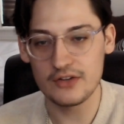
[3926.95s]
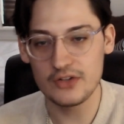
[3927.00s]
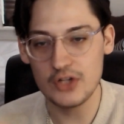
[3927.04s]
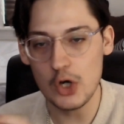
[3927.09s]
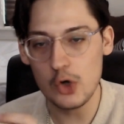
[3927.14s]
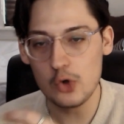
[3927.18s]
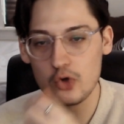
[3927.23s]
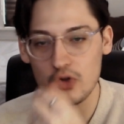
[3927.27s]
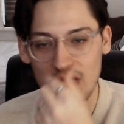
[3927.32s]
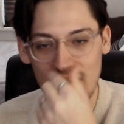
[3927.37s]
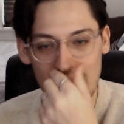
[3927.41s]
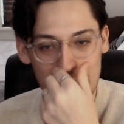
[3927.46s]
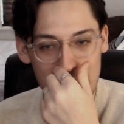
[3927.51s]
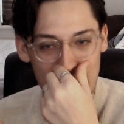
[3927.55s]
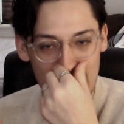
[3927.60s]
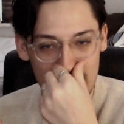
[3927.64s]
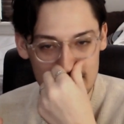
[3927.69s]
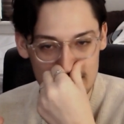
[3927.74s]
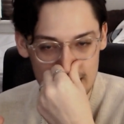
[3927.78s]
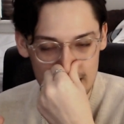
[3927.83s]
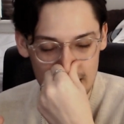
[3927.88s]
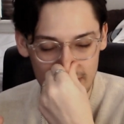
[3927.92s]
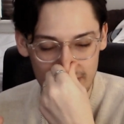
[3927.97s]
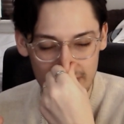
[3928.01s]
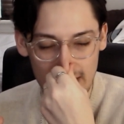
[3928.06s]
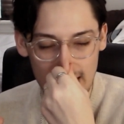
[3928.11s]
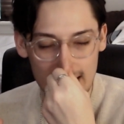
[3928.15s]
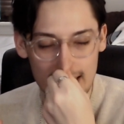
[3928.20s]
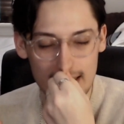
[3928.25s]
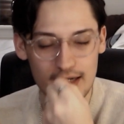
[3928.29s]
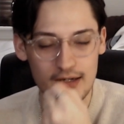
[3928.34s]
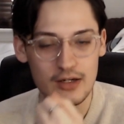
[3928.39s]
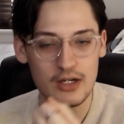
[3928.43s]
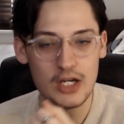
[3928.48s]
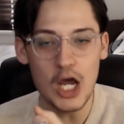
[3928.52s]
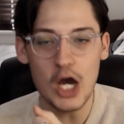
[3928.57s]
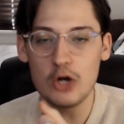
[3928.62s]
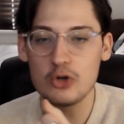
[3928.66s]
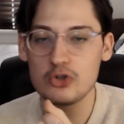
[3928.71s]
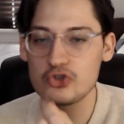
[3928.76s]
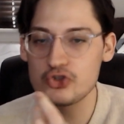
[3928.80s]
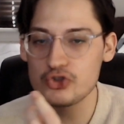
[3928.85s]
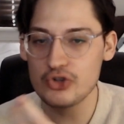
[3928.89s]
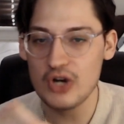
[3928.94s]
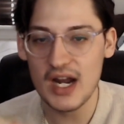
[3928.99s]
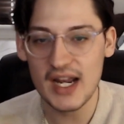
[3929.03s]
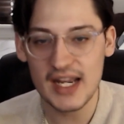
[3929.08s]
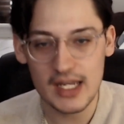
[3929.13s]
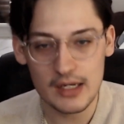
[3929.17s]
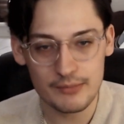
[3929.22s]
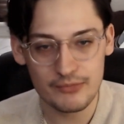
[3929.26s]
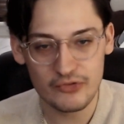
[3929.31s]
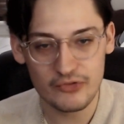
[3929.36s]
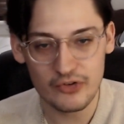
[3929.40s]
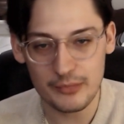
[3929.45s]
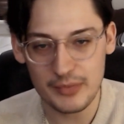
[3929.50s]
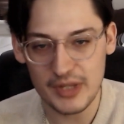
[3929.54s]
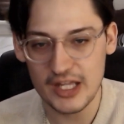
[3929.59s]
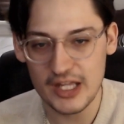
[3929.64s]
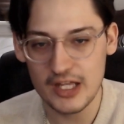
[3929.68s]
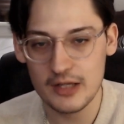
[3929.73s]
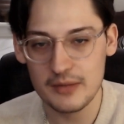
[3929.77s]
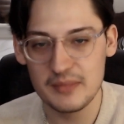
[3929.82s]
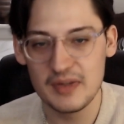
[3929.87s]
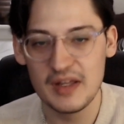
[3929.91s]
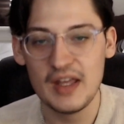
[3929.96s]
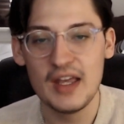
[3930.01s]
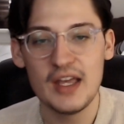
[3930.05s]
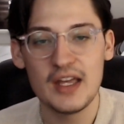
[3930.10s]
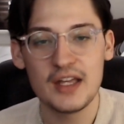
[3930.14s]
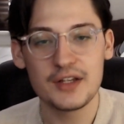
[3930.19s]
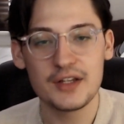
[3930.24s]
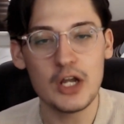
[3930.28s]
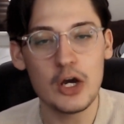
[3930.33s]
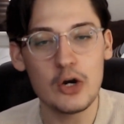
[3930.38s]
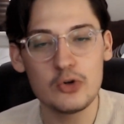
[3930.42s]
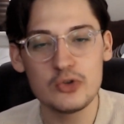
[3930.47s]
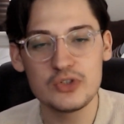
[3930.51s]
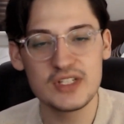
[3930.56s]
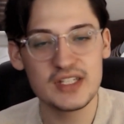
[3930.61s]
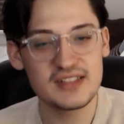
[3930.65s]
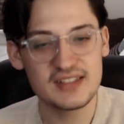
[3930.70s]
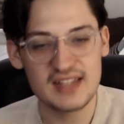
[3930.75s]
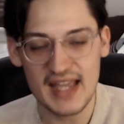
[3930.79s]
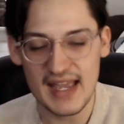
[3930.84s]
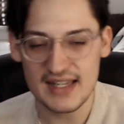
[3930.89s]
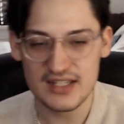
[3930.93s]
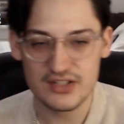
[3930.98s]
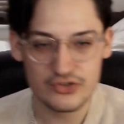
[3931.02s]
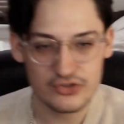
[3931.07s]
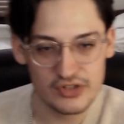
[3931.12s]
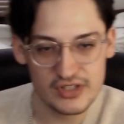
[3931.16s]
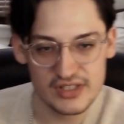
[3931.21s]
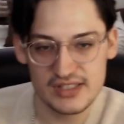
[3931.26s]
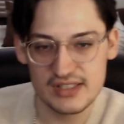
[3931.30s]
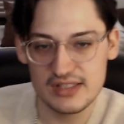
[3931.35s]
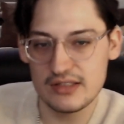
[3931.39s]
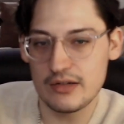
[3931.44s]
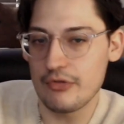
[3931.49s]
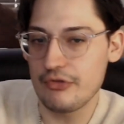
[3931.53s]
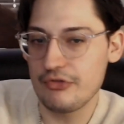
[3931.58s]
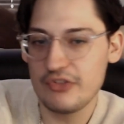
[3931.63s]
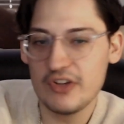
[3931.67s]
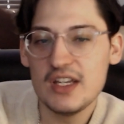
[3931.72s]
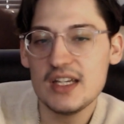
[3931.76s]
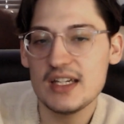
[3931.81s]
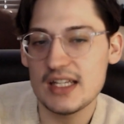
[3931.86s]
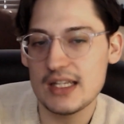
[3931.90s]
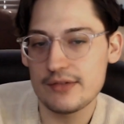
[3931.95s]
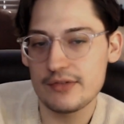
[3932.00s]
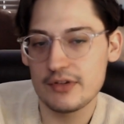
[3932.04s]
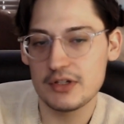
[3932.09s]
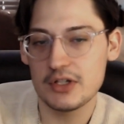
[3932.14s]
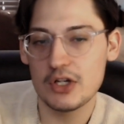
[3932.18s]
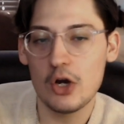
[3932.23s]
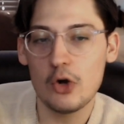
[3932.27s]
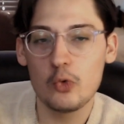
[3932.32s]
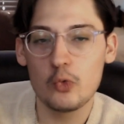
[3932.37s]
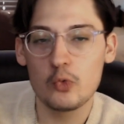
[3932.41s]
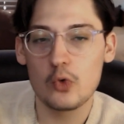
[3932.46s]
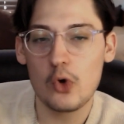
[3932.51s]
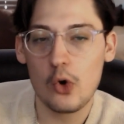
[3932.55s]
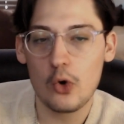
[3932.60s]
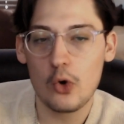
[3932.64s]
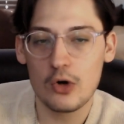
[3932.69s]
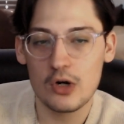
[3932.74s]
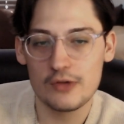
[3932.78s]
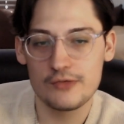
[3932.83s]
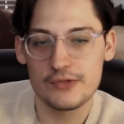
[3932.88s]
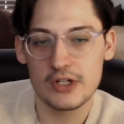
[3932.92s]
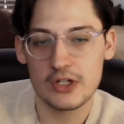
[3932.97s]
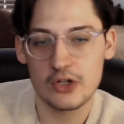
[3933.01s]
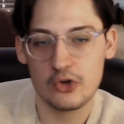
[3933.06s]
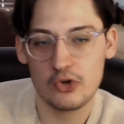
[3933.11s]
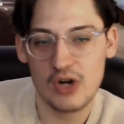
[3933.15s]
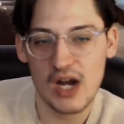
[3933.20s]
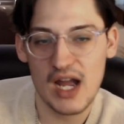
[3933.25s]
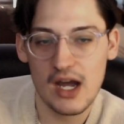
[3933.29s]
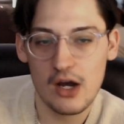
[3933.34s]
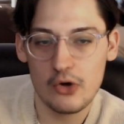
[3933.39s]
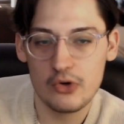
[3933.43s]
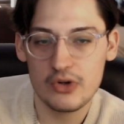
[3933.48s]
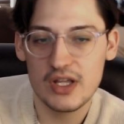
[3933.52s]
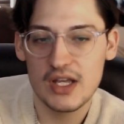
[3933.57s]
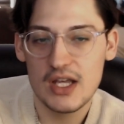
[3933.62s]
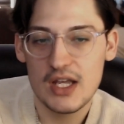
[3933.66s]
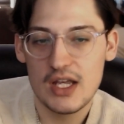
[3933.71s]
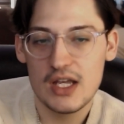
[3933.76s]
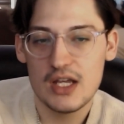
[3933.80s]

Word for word: No climactic event, no triumph from him, no disastrous defeat even, no roar of the crowd.